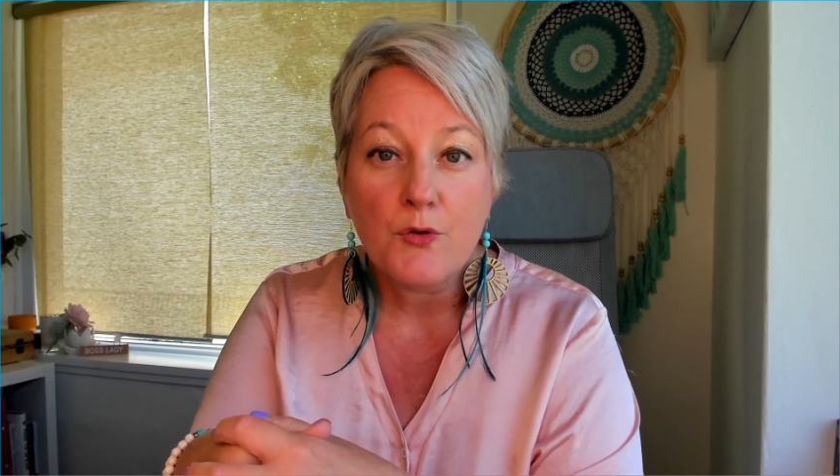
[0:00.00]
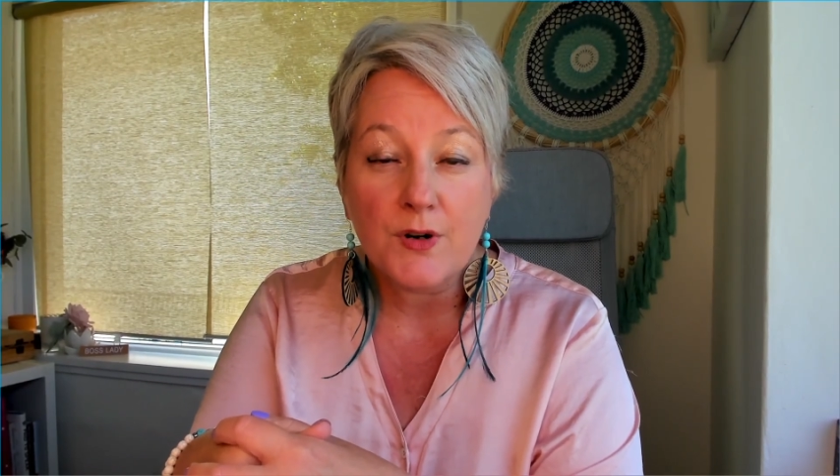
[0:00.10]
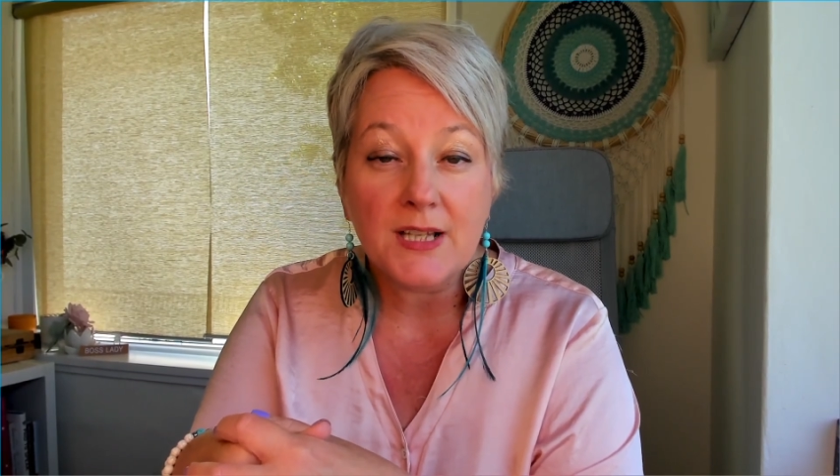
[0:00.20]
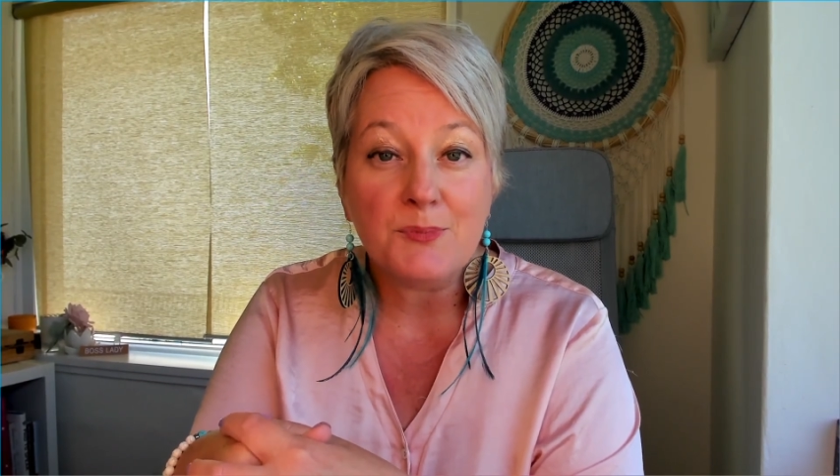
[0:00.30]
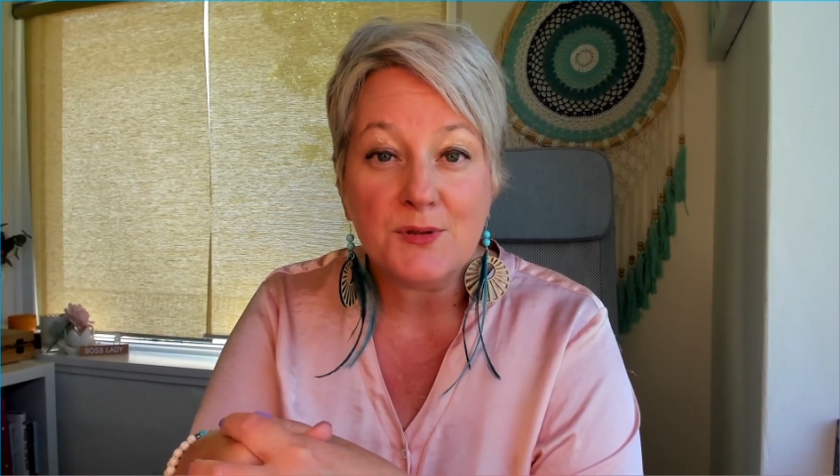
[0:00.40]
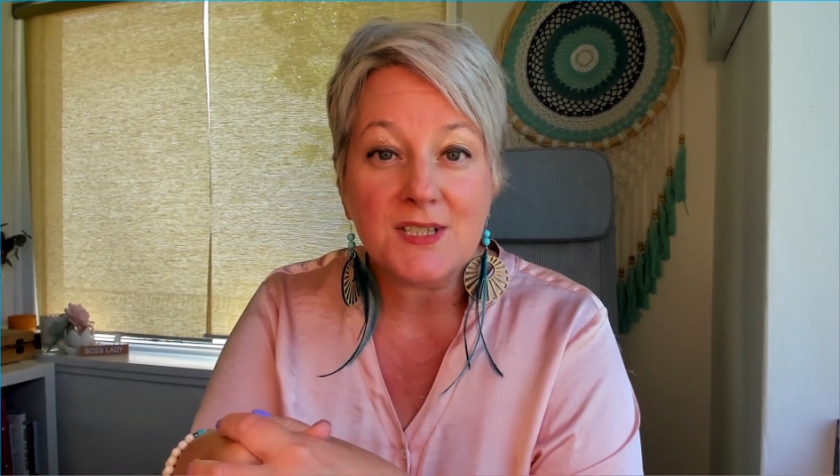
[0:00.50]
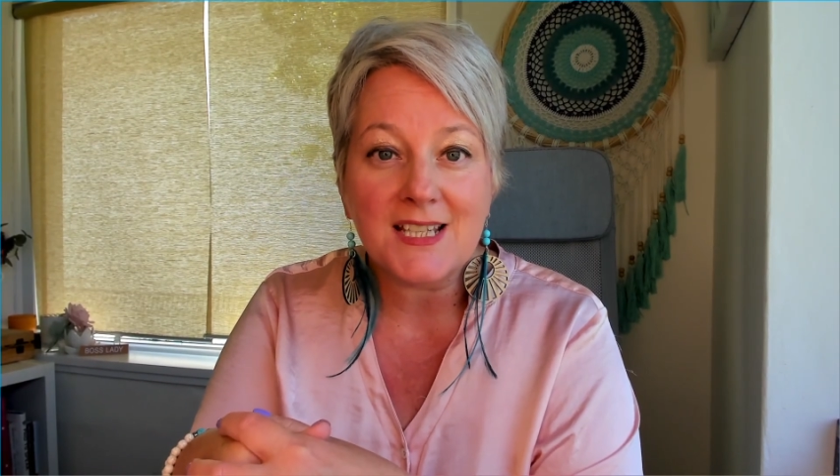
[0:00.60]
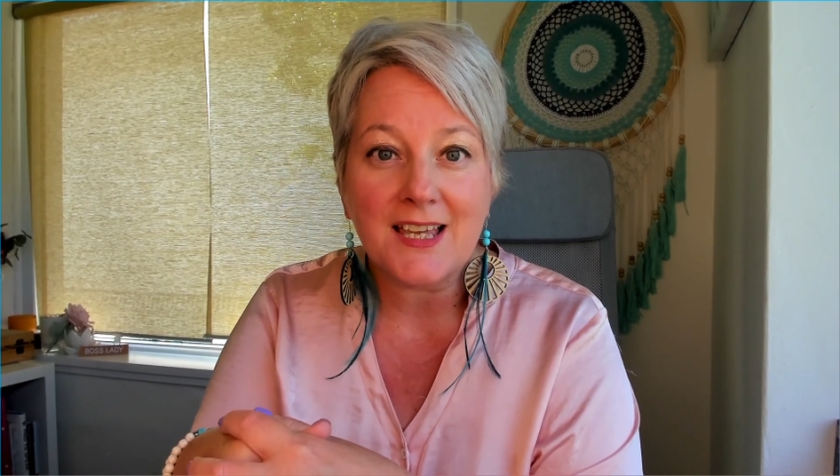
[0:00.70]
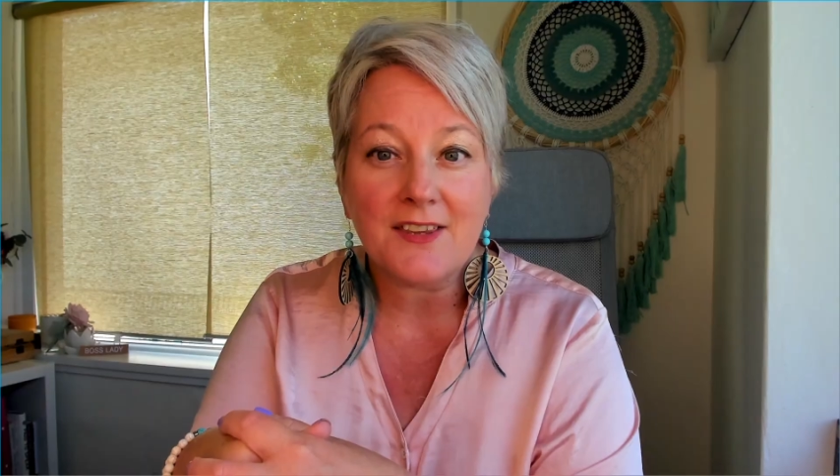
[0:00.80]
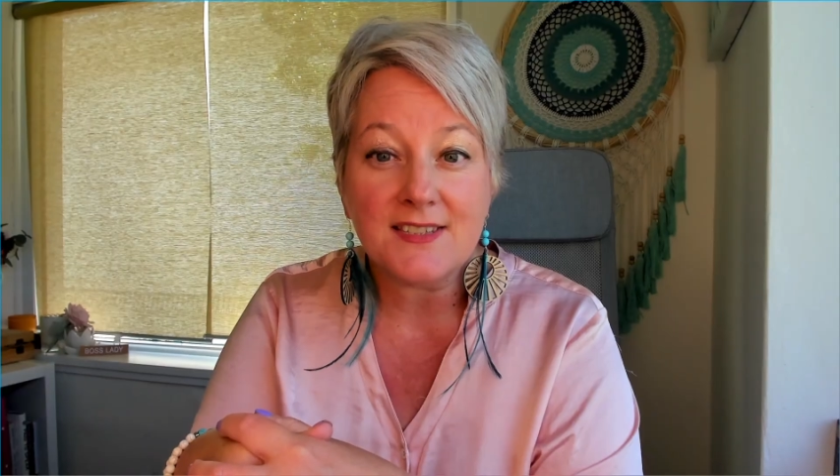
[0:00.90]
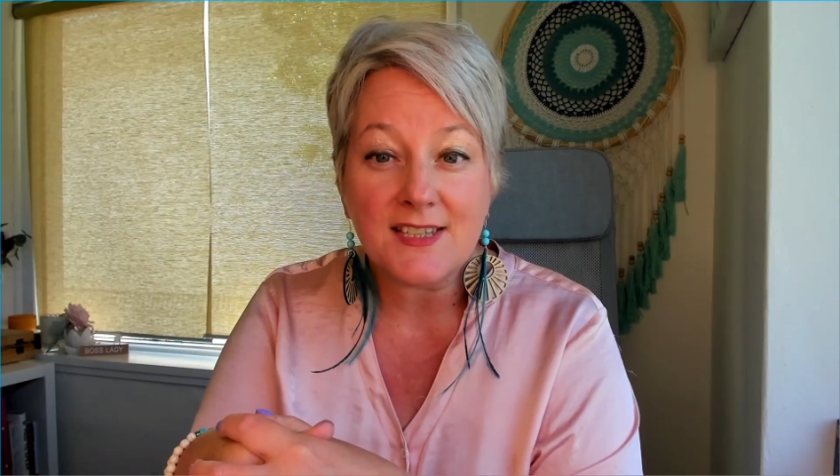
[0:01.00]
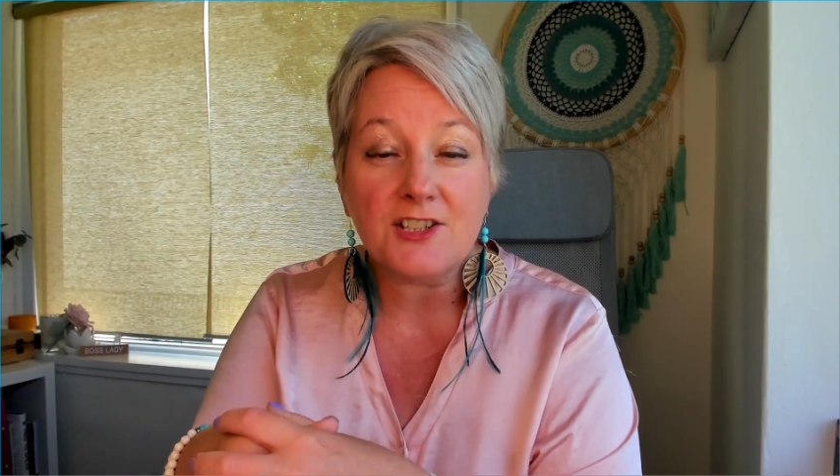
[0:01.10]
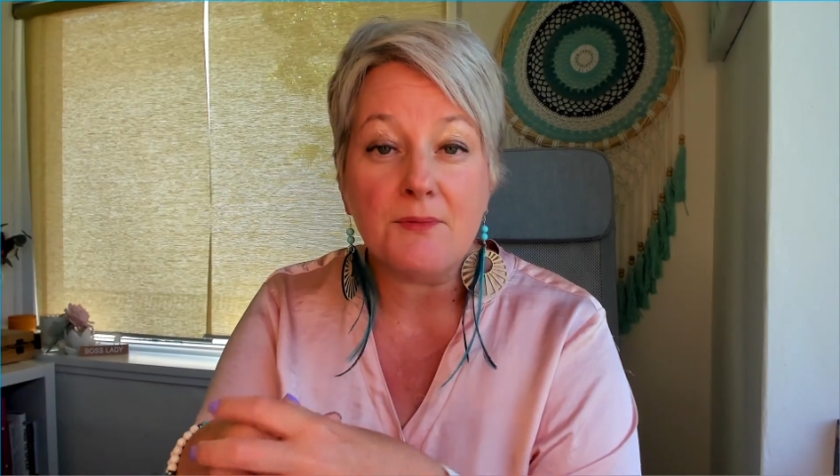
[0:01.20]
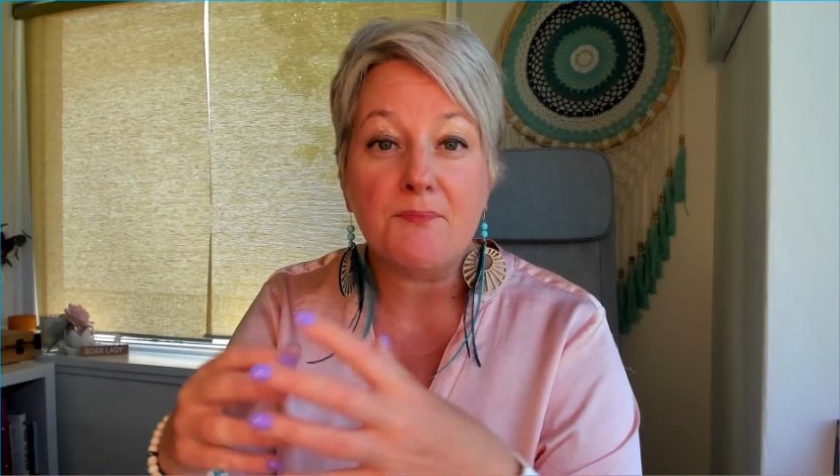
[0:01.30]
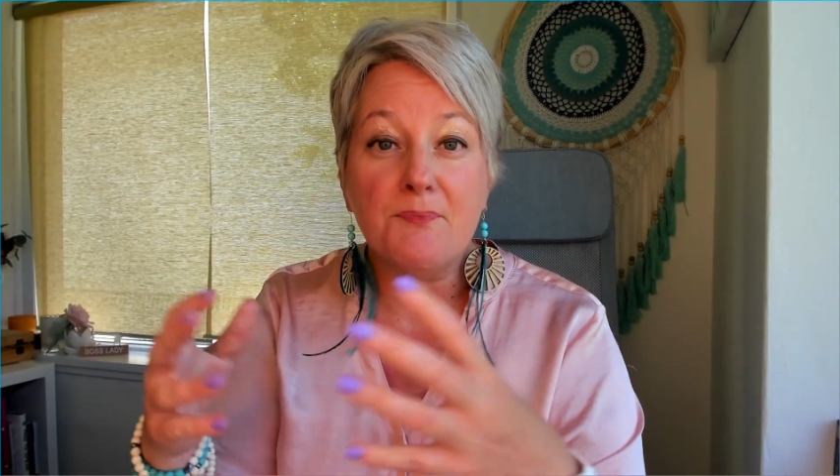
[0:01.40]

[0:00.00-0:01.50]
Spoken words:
really put together such a